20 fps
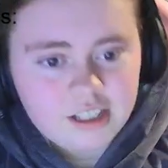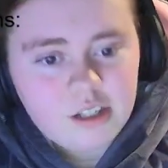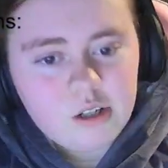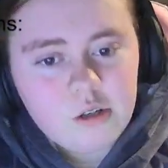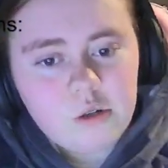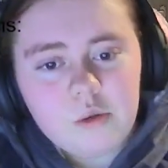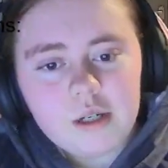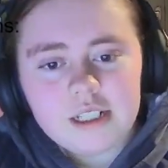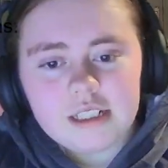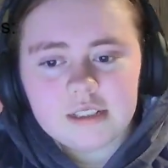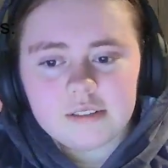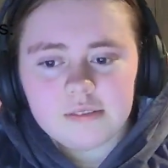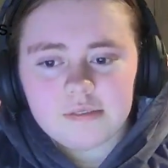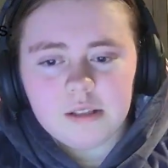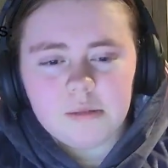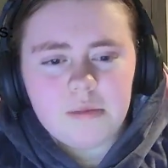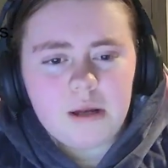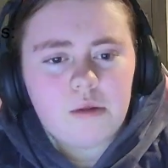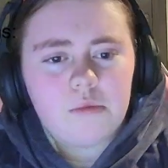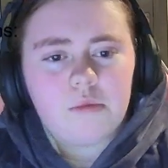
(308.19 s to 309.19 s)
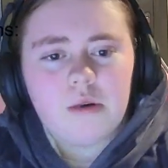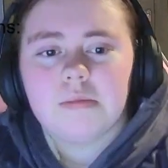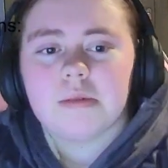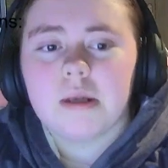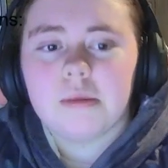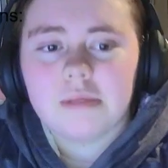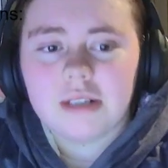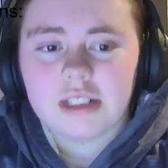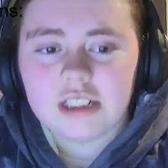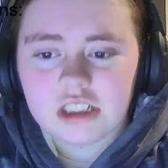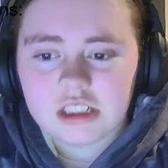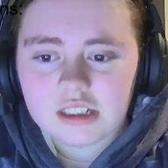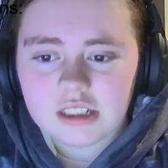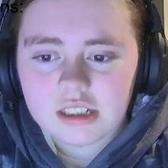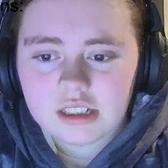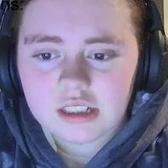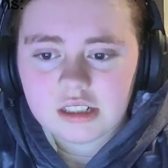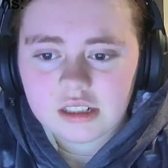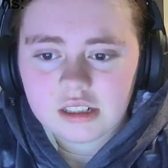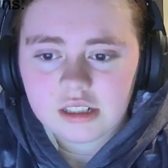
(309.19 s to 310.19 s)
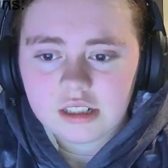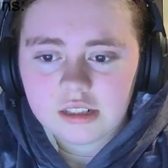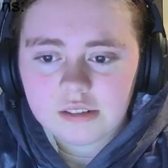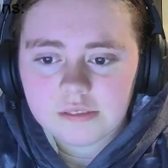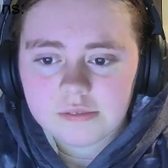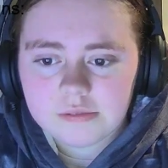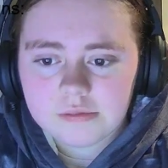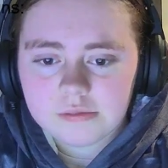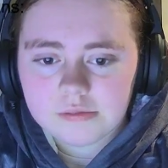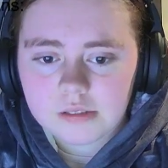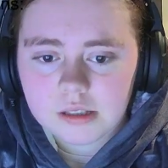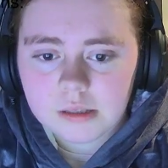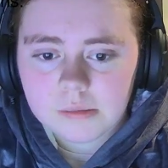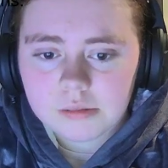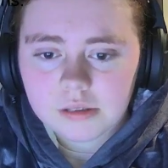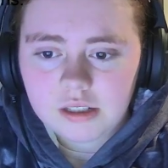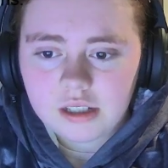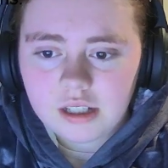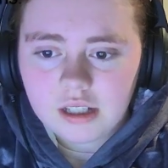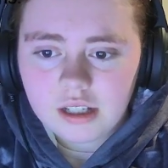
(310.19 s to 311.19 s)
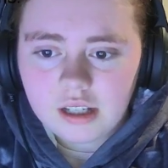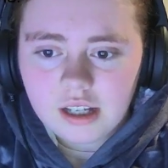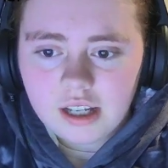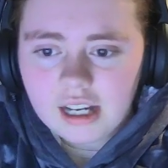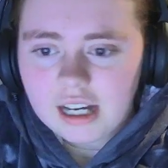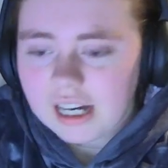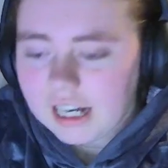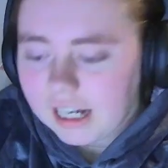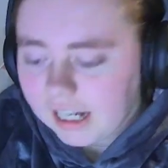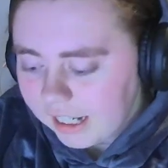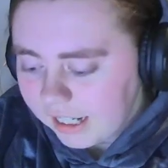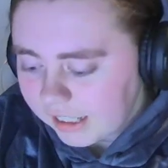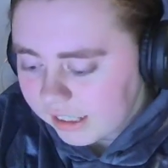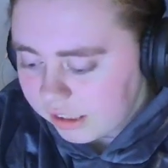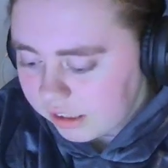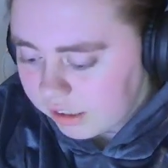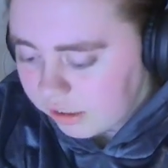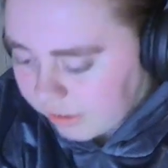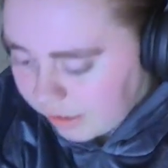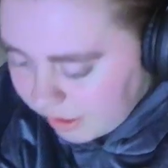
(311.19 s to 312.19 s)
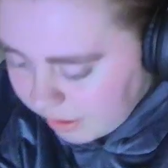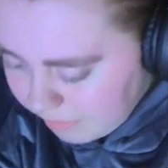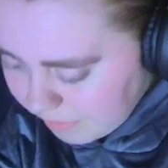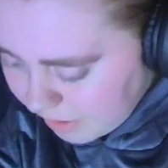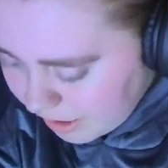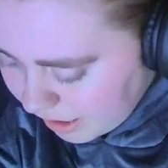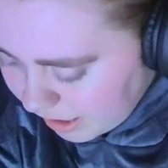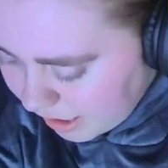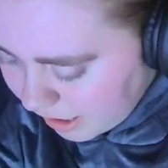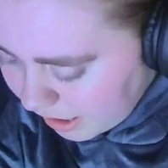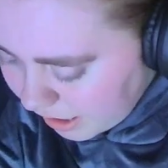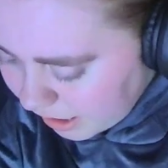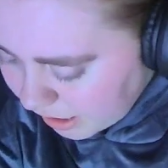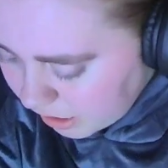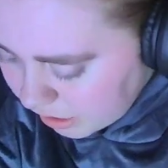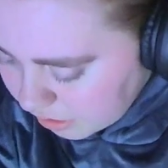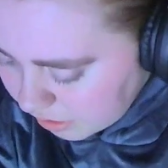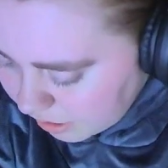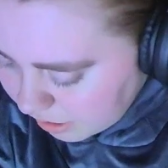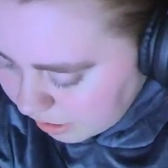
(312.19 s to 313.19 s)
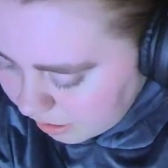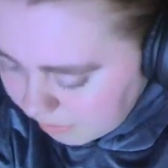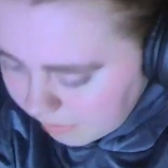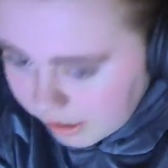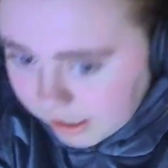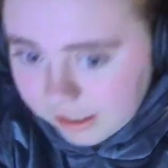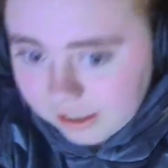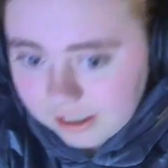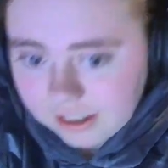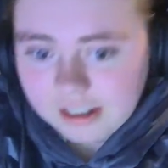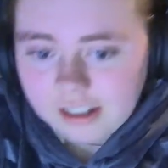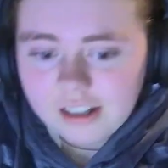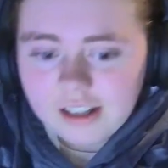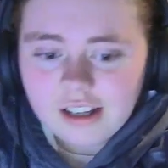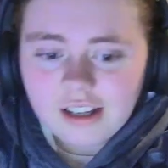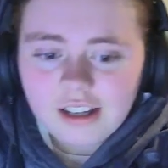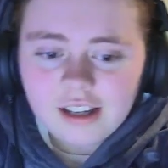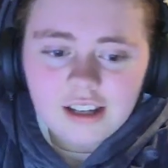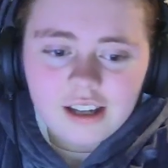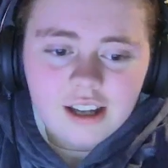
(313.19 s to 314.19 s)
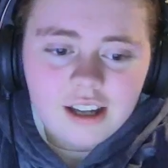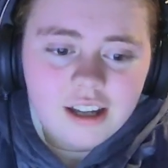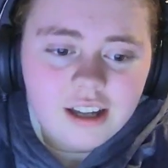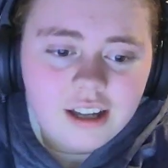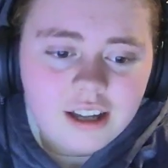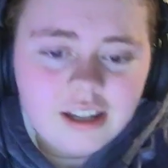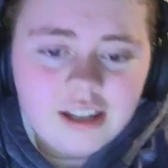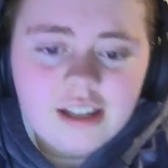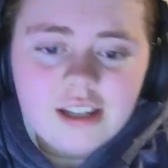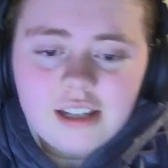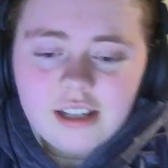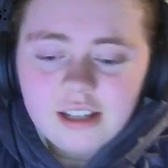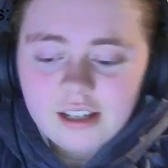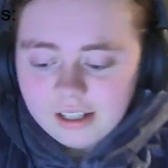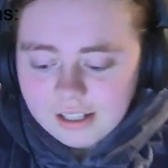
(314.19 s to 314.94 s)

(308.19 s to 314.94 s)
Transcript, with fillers: Oh, I need to flip my webcam actually. I flip. I can do that in a minute. I can do that in a minute.